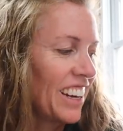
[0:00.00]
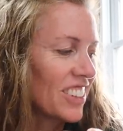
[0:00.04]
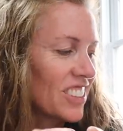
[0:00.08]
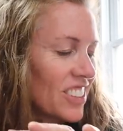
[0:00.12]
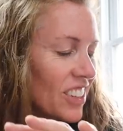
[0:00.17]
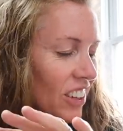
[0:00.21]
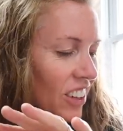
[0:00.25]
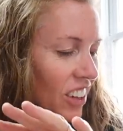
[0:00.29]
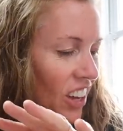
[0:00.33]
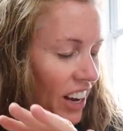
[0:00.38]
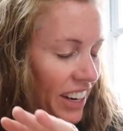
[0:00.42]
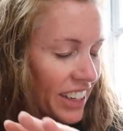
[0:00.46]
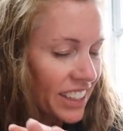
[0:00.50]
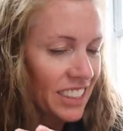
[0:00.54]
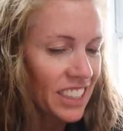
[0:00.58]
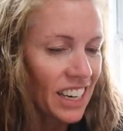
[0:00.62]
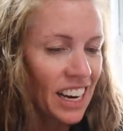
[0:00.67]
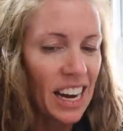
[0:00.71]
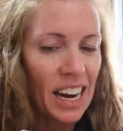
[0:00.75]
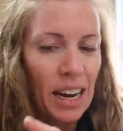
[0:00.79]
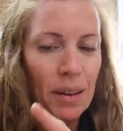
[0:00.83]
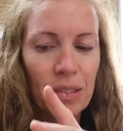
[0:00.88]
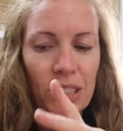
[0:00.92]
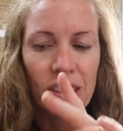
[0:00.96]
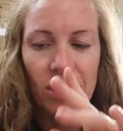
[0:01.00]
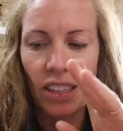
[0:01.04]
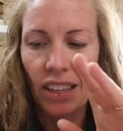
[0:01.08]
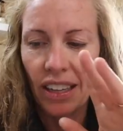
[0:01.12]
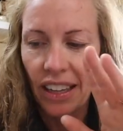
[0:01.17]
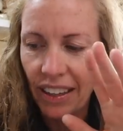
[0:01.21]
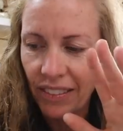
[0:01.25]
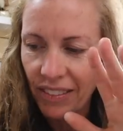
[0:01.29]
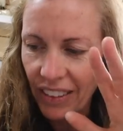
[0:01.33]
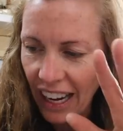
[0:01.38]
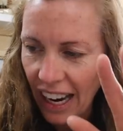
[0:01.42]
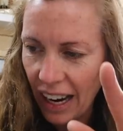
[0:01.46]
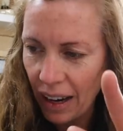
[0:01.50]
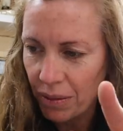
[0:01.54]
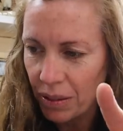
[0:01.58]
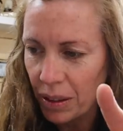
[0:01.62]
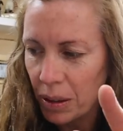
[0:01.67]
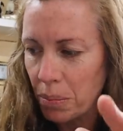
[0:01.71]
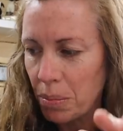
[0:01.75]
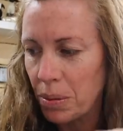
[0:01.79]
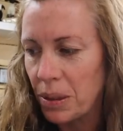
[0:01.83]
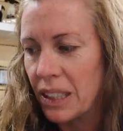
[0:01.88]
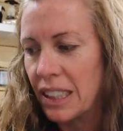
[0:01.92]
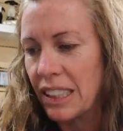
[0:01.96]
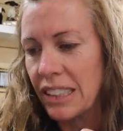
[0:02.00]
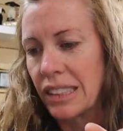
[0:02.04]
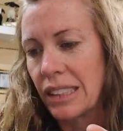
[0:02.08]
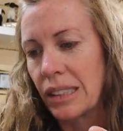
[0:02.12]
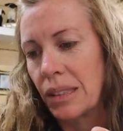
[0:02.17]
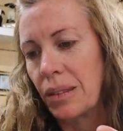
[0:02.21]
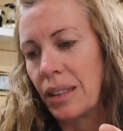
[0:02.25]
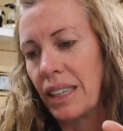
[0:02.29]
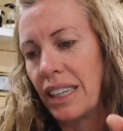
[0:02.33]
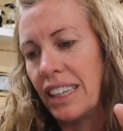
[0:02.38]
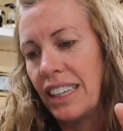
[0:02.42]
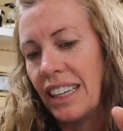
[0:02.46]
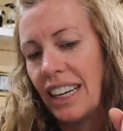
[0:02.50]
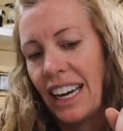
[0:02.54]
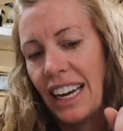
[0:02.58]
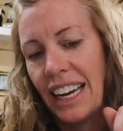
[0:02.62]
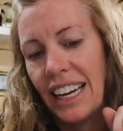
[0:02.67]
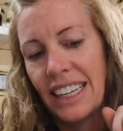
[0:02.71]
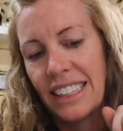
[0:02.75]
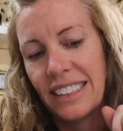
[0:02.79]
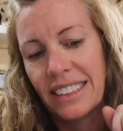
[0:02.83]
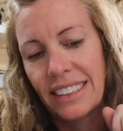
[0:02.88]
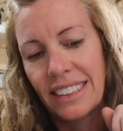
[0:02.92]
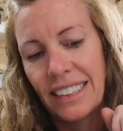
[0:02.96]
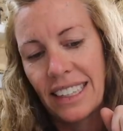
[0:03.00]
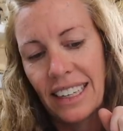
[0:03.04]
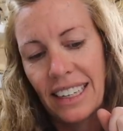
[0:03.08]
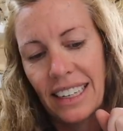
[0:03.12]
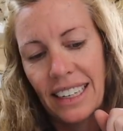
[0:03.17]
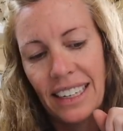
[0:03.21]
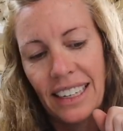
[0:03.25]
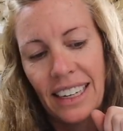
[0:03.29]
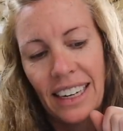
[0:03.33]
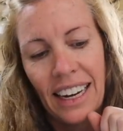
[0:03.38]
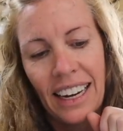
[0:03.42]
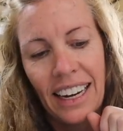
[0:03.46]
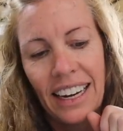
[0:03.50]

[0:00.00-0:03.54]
There's a lot of time, there's a lot of effort put into it, and